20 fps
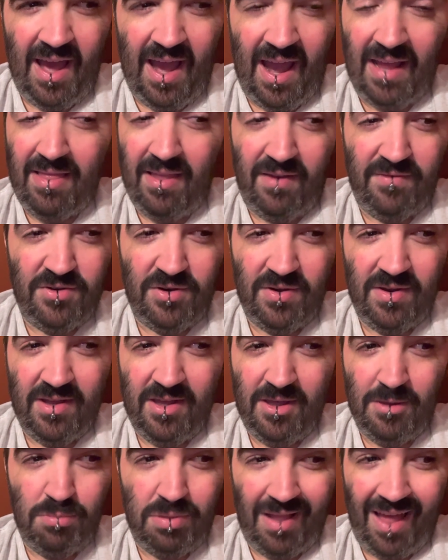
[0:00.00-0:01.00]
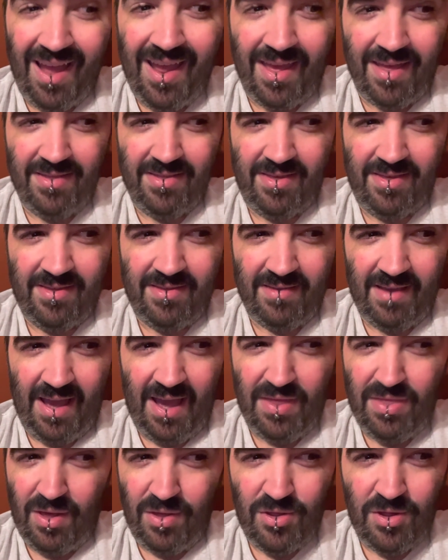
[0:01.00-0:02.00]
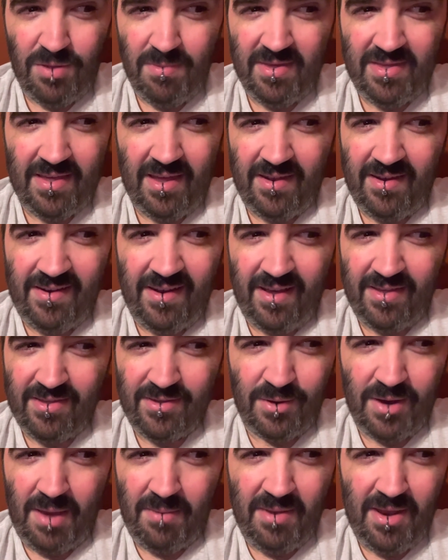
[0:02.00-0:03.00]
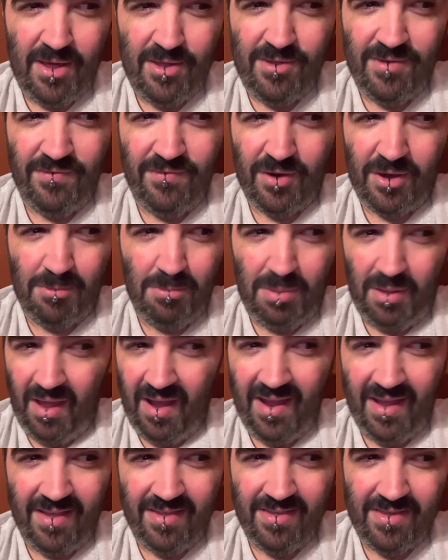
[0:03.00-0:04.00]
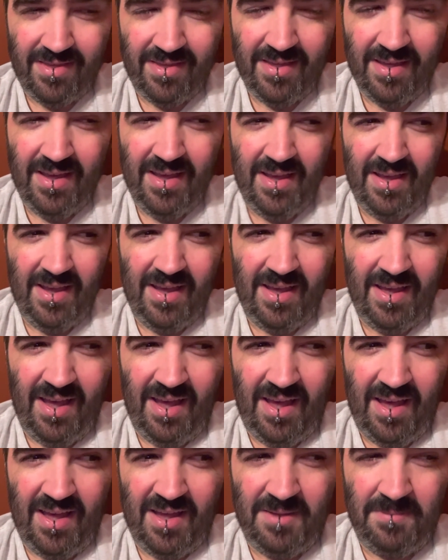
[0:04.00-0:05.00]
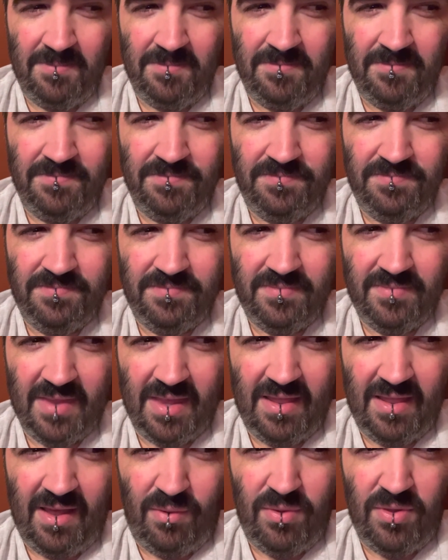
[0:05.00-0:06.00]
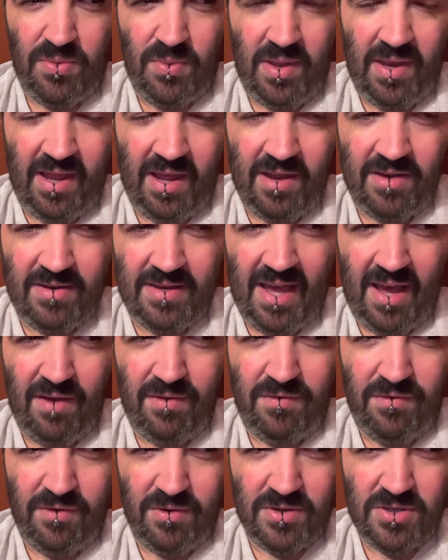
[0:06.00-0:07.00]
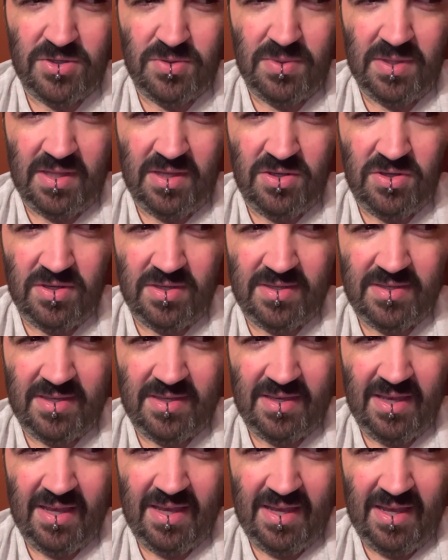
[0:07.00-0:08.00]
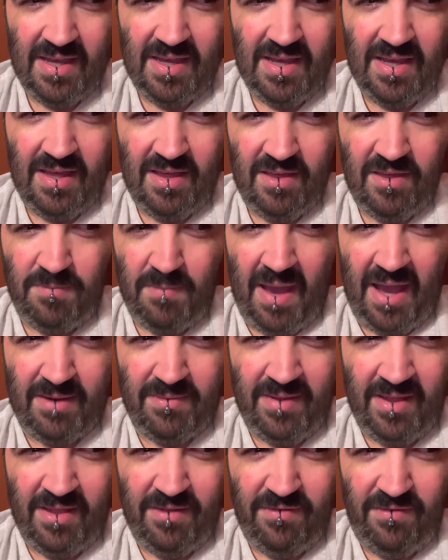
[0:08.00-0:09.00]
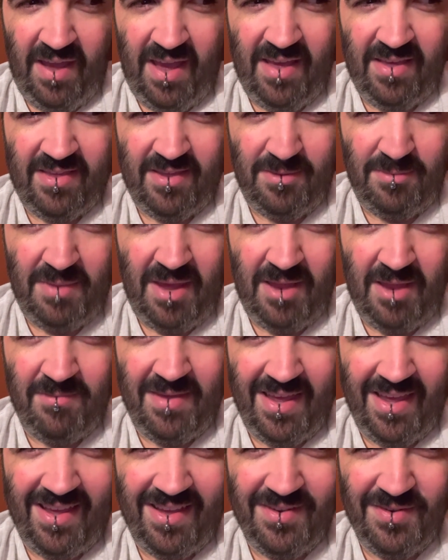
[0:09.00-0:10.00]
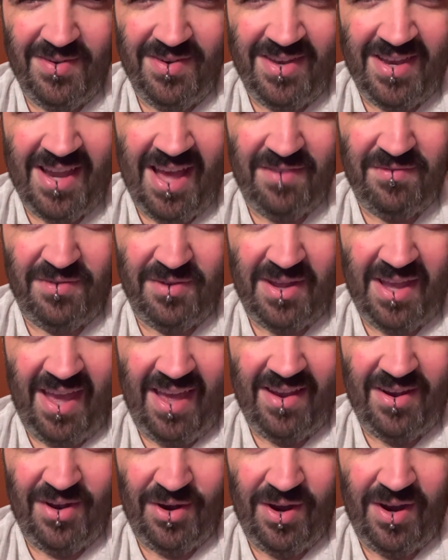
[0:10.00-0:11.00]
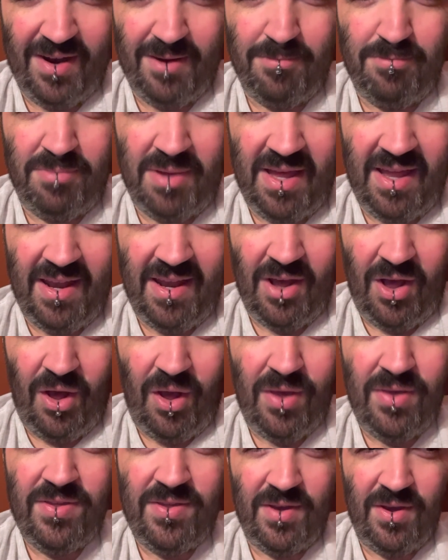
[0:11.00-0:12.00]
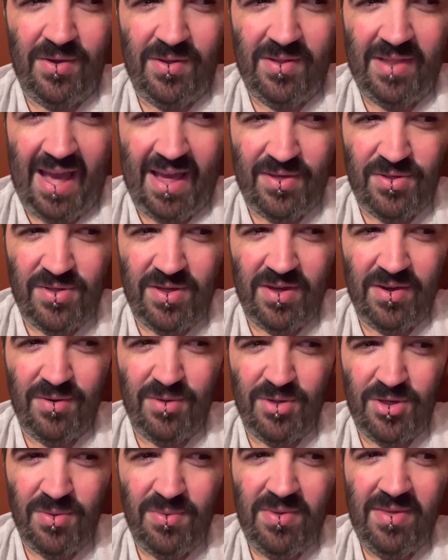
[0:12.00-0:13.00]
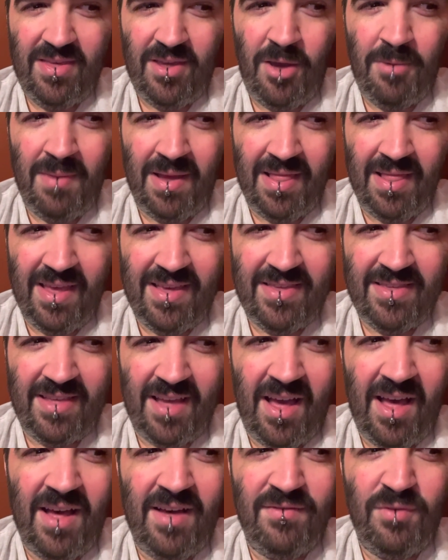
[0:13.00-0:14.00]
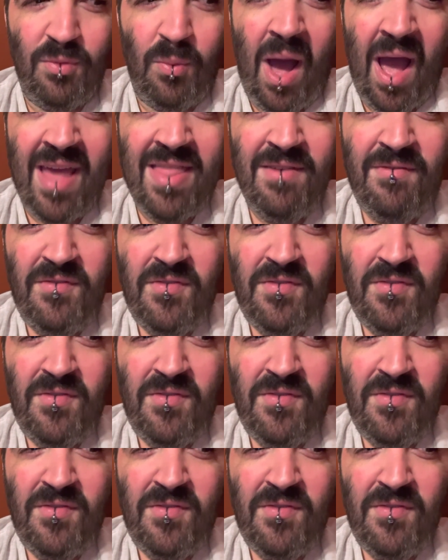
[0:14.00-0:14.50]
I loved her in Compliance. I thought she missed out on an Oscar nomination for Compliance. That was when Aunt Dowd first really just smacked me in the face and made me not forget her. But also last year, she was on my list of why the